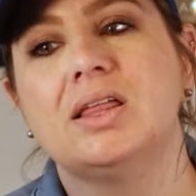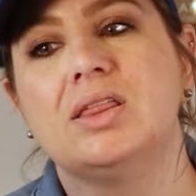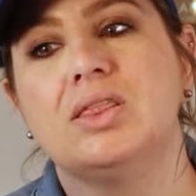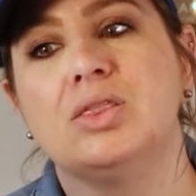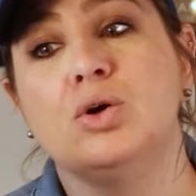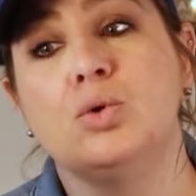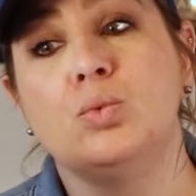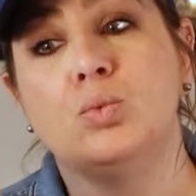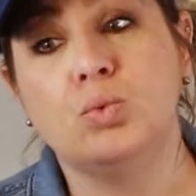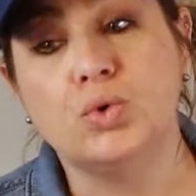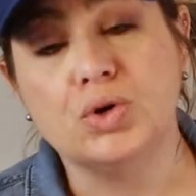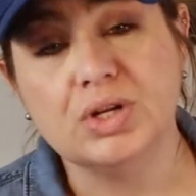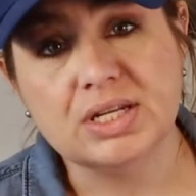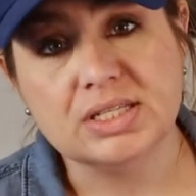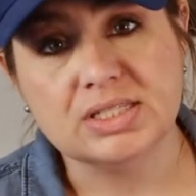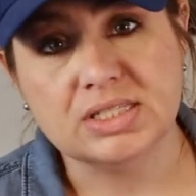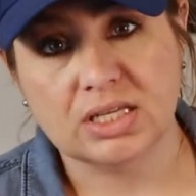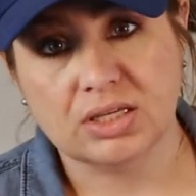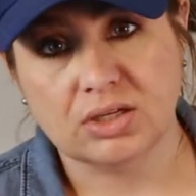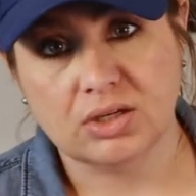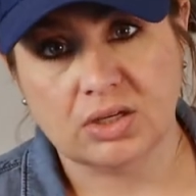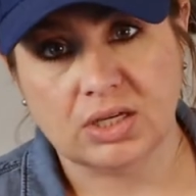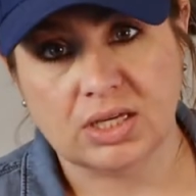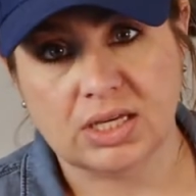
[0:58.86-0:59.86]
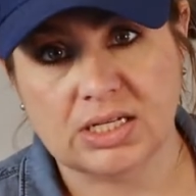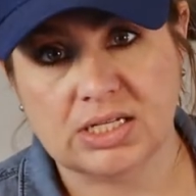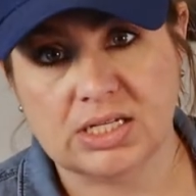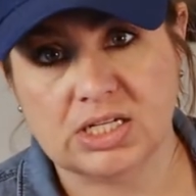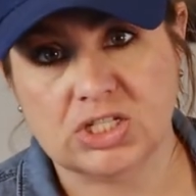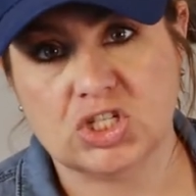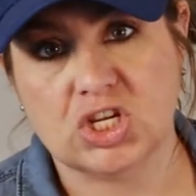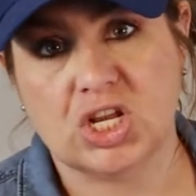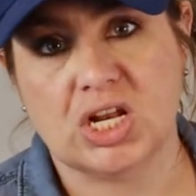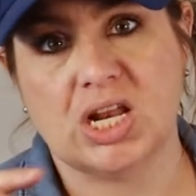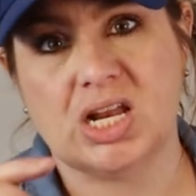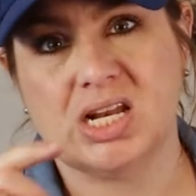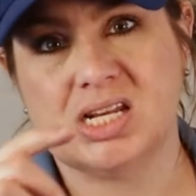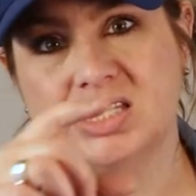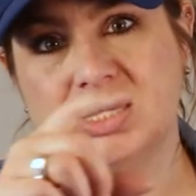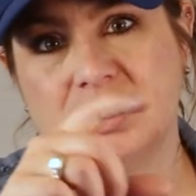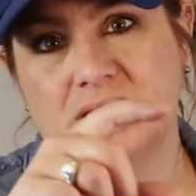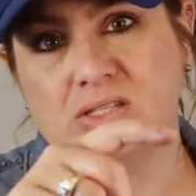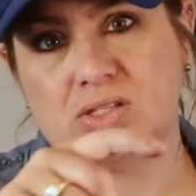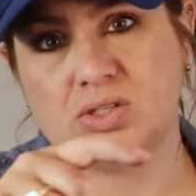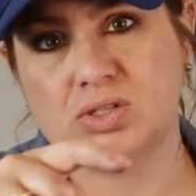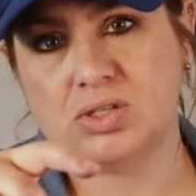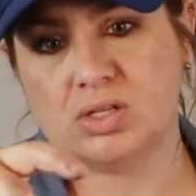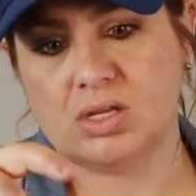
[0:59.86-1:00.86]
the wood is in good condition and
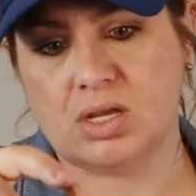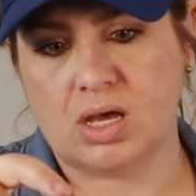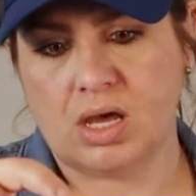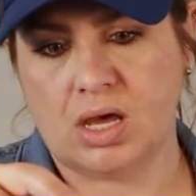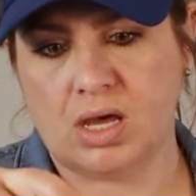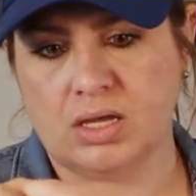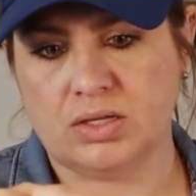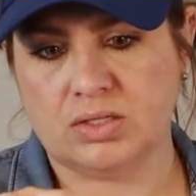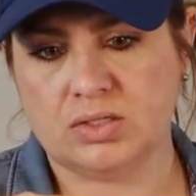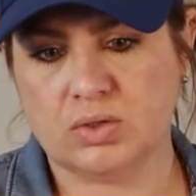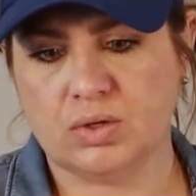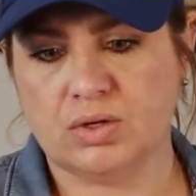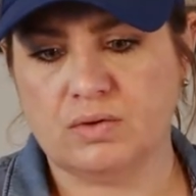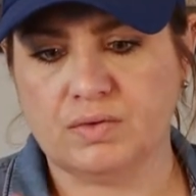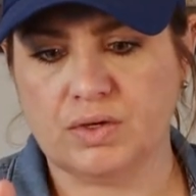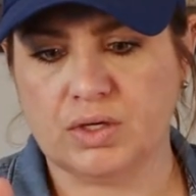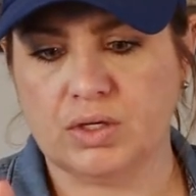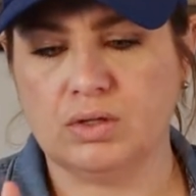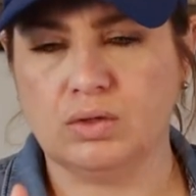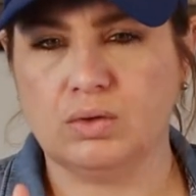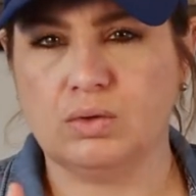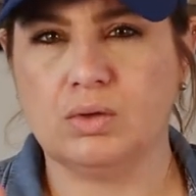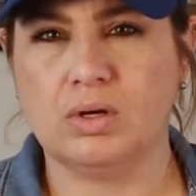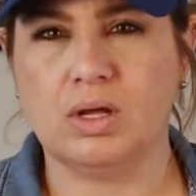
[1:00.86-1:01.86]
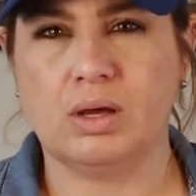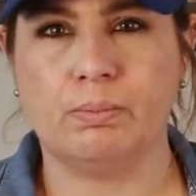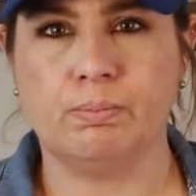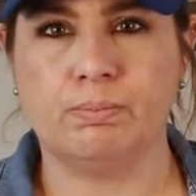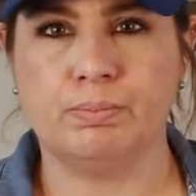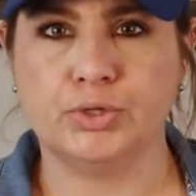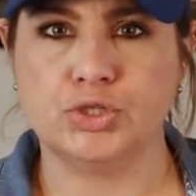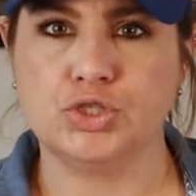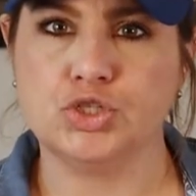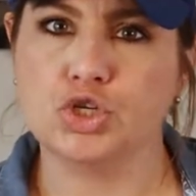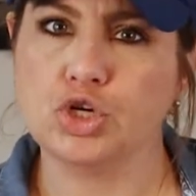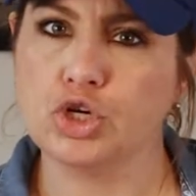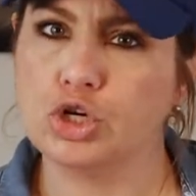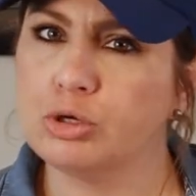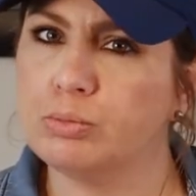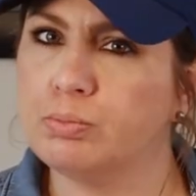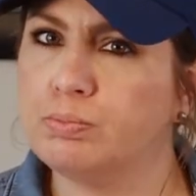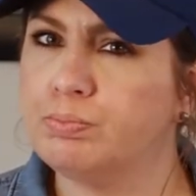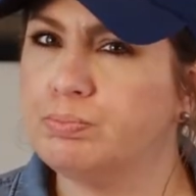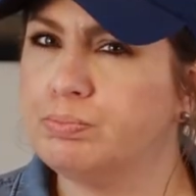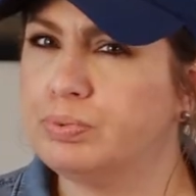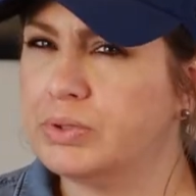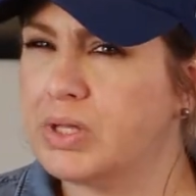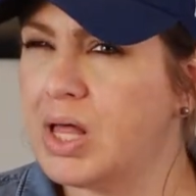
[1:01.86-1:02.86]
it's uh, sort of a glued up
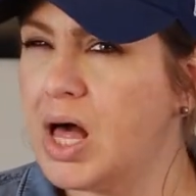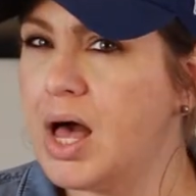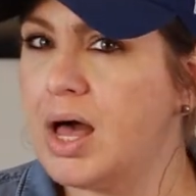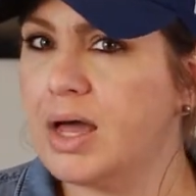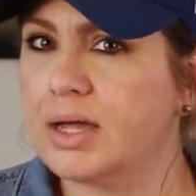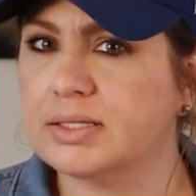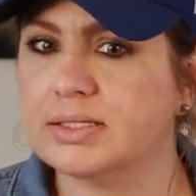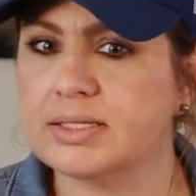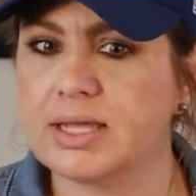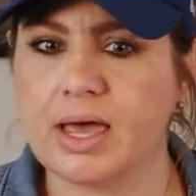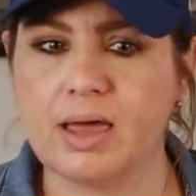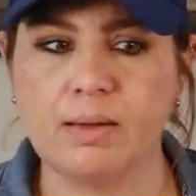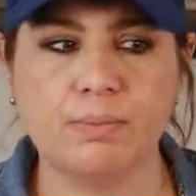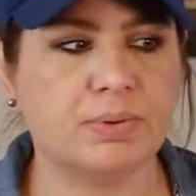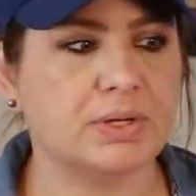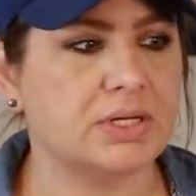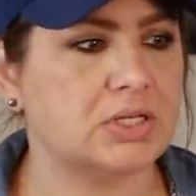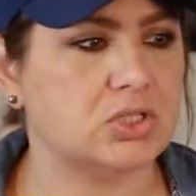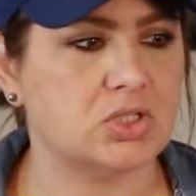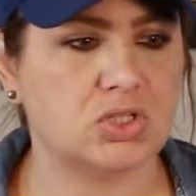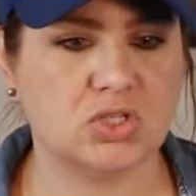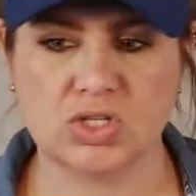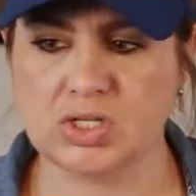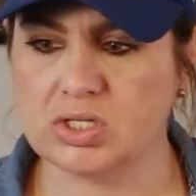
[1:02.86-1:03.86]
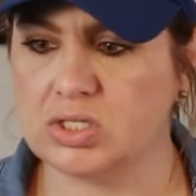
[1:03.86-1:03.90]
butcher block type, but it's